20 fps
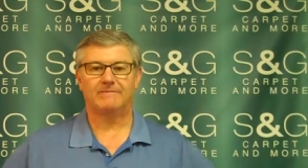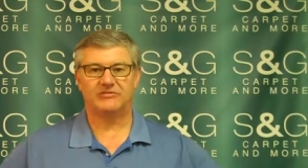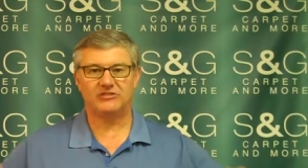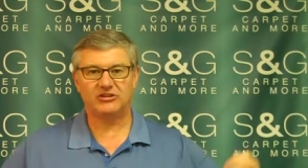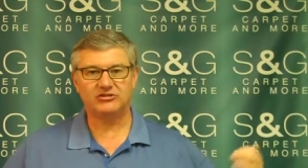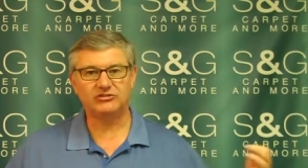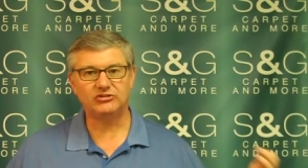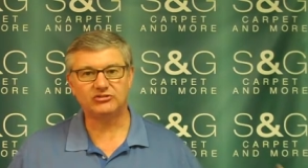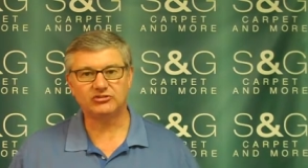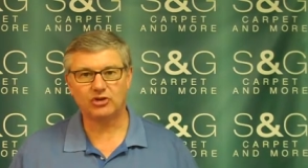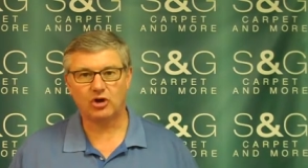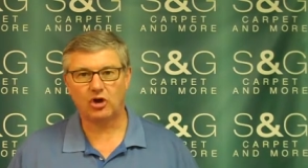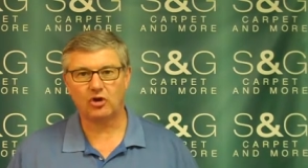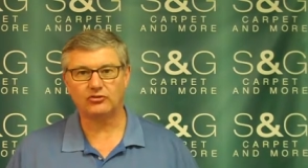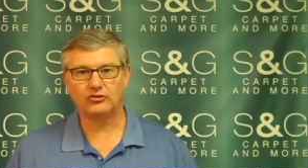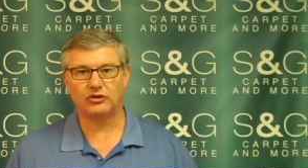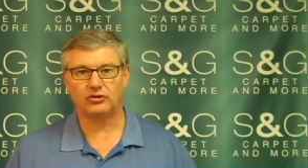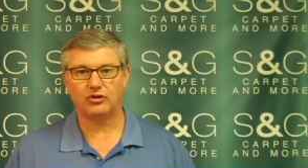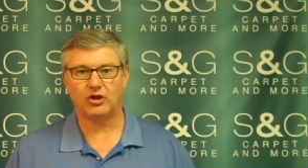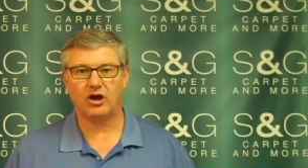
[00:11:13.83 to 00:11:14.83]
This is
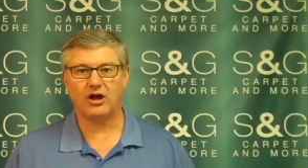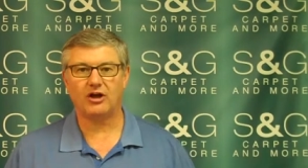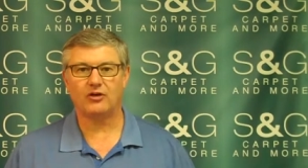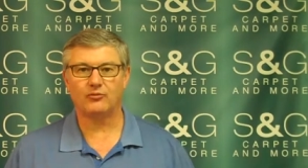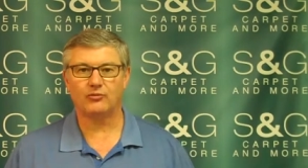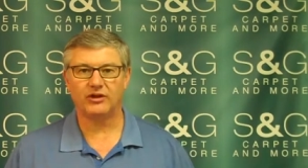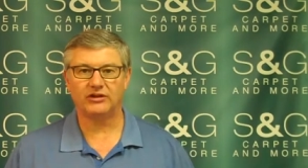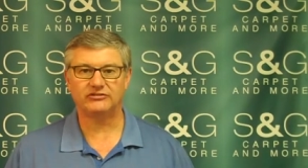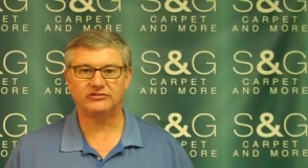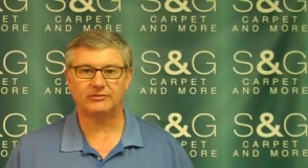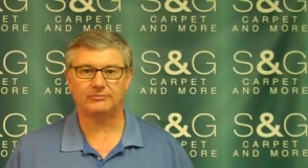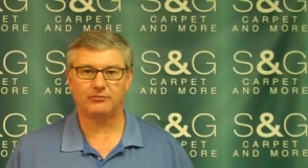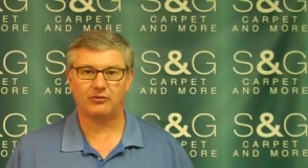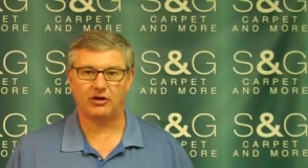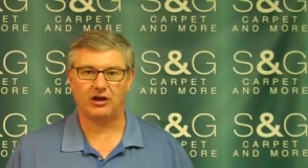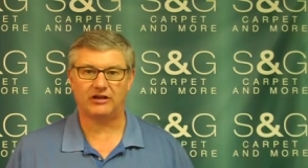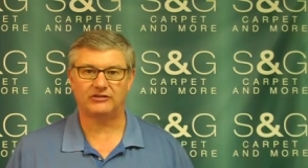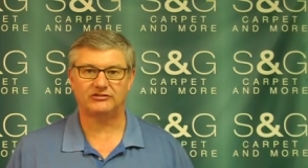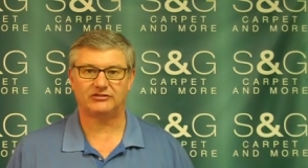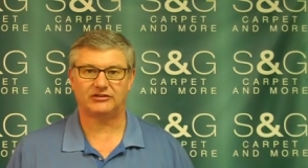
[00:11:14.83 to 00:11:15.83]
called the law of
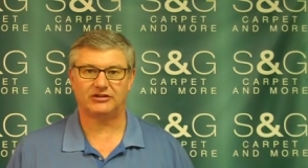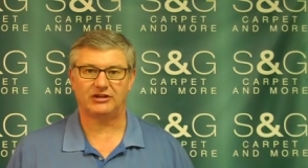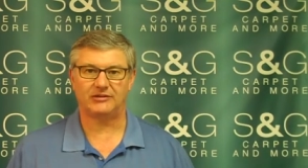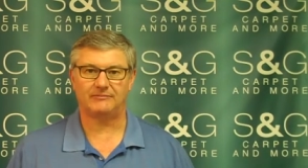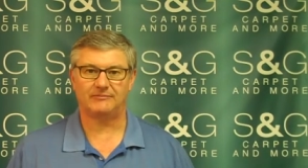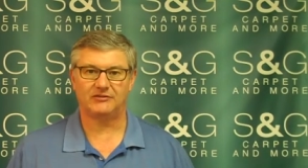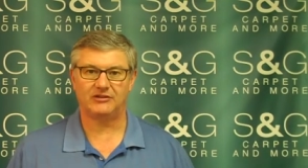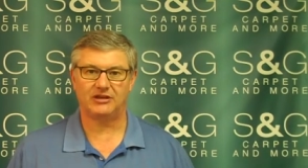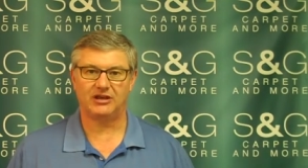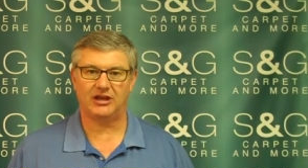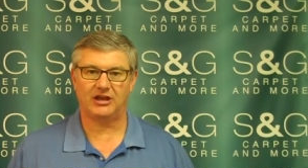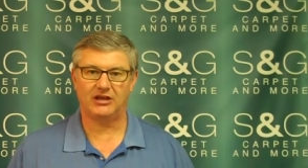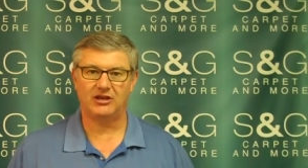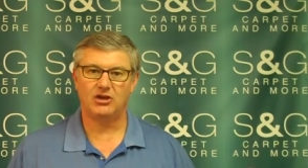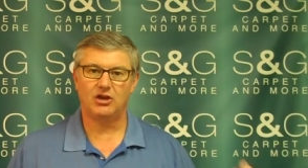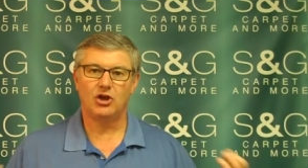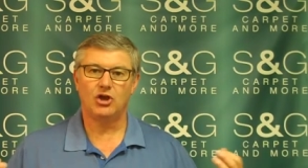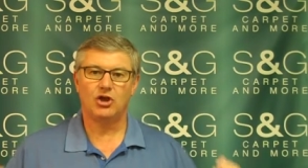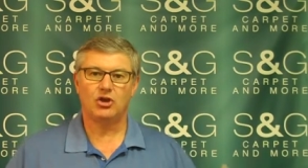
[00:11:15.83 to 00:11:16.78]
reciprocity. Okay?